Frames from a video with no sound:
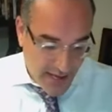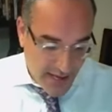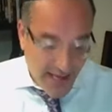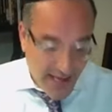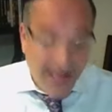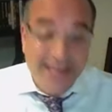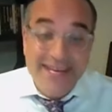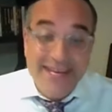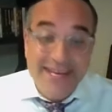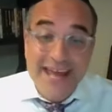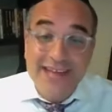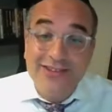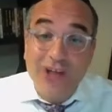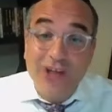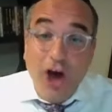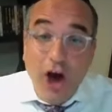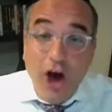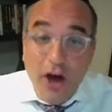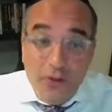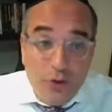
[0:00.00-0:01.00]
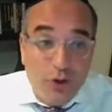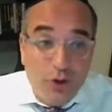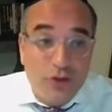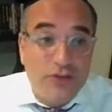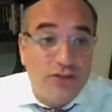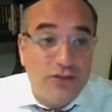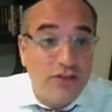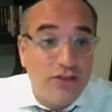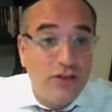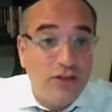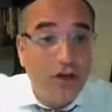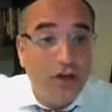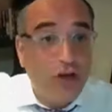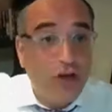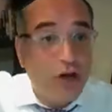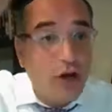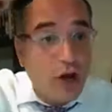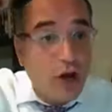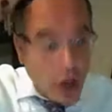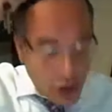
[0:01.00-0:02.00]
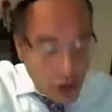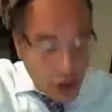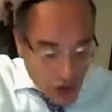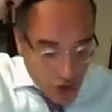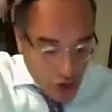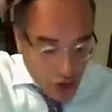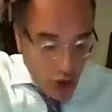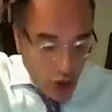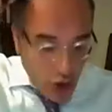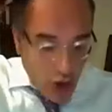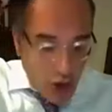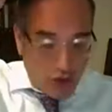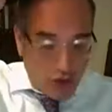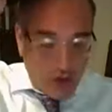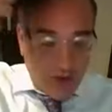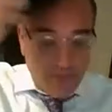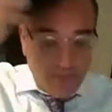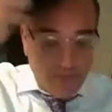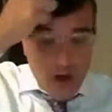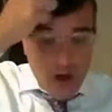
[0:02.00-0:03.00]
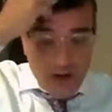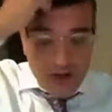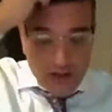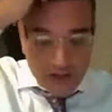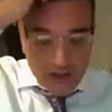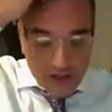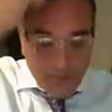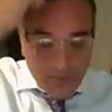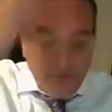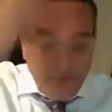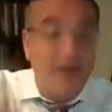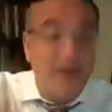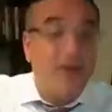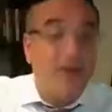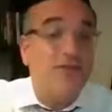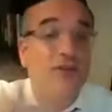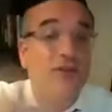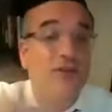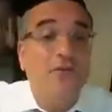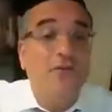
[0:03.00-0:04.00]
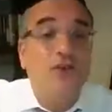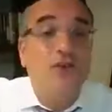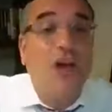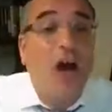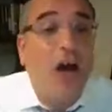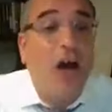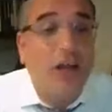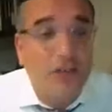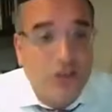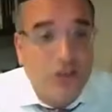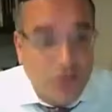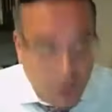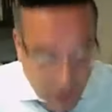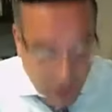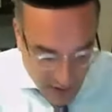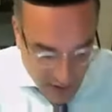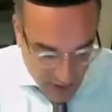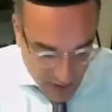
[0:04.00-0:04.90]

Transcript: And yet others are in charge of running the affairs of the country,